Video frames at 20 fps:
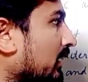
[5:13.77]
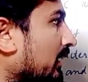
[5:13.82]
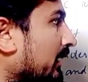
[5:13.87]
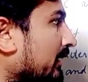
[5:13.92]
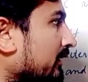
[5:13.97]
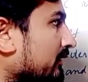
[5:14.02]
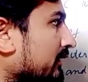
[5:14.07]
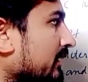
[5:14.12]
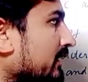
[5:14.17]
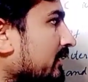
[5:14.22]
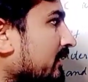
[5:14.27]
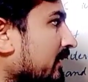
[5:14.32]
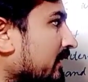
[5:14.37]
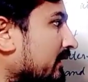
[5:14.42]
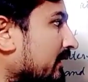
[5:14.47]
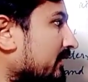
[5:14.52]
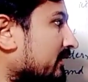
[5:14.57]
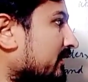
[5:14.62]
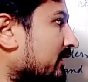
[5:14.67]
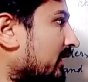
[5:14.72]
a reader
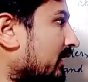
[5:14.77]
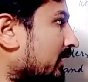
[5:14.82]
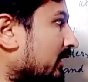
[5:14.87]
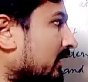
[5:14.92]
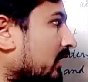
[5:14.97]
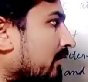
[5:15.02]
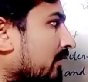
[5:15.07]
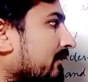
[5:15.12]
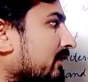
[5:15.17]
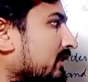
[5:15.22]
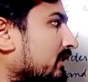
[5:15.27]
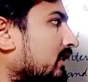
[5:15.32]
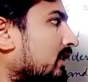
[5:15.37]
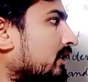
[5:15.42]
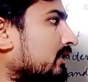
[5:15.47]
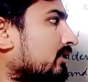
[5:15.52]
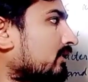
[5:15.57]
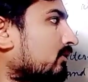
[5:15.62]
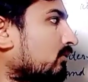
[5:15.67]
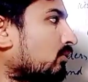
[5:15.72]
understanding of an
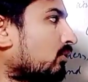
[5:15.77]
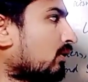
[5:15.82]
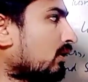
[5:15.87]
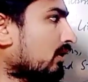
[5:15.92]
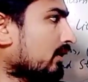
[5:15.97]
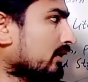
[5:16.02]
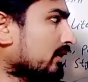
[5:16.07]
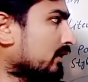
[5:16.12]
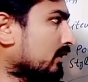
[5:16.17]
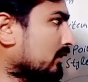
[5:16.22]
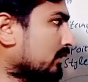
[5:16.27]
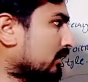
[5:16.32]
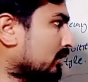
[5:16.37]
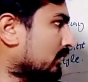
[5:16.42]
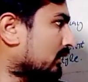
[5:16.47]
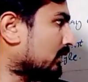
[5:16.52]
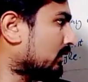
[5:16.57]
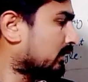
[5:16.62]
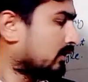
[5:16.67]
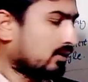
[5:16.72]
author work.
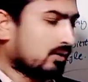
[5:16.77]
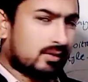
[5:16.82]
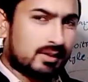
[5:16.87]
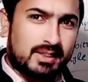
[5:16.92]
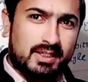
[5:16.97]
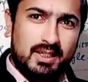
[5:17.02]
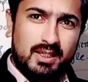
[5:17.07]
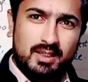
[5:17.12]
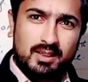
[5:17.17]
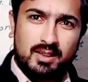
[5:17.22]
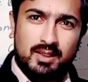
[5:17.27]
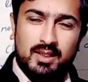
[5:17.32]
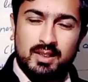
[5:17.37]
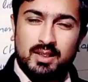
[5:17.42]
Okay.